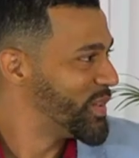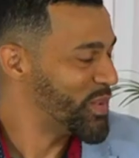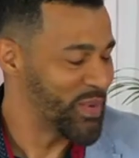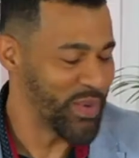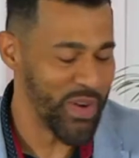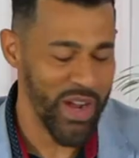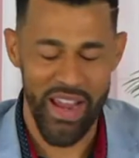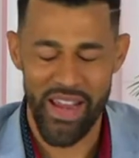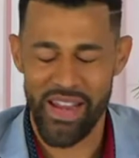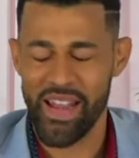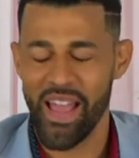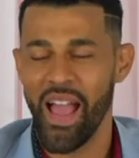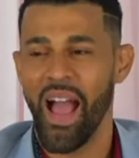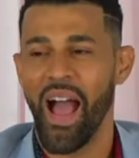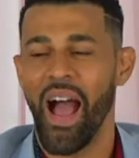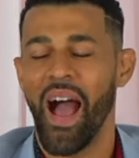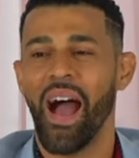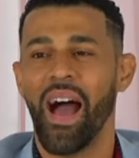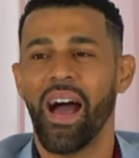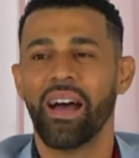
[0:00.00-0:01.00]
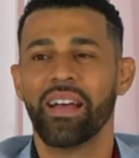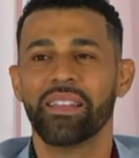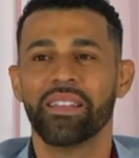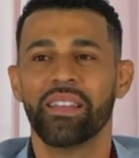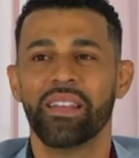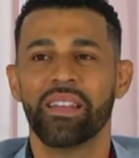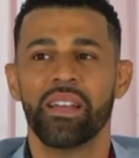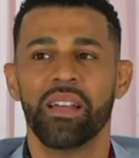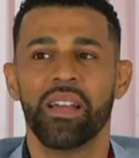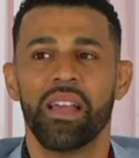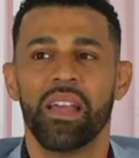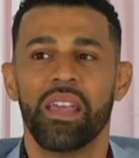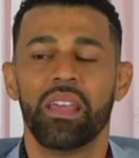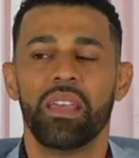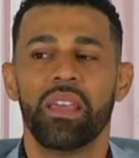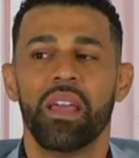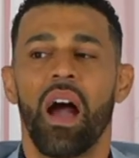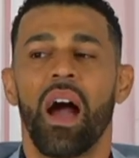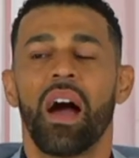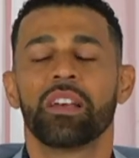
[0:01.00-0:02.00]
Right. And
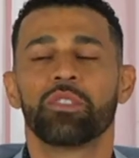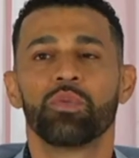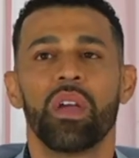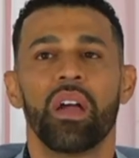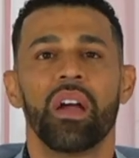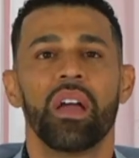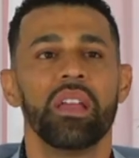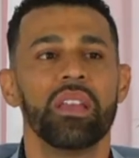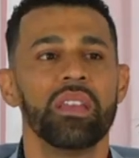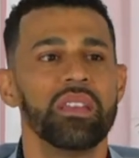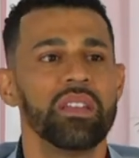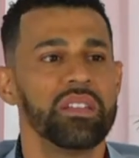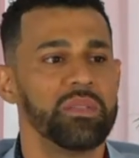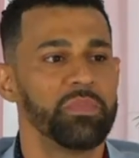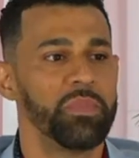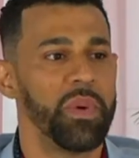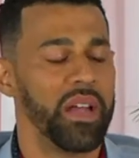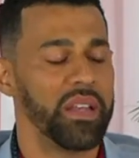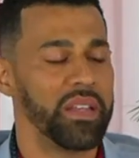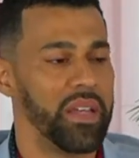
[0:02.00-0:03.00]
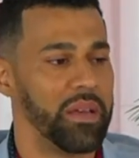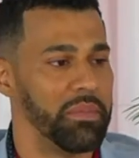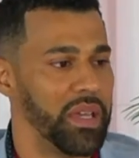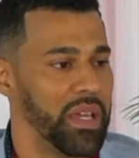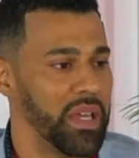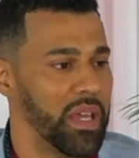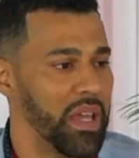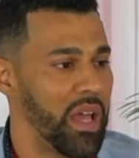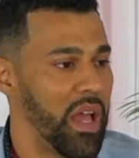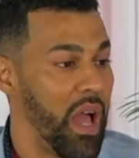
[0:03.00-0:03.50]
as we are in this pandemic,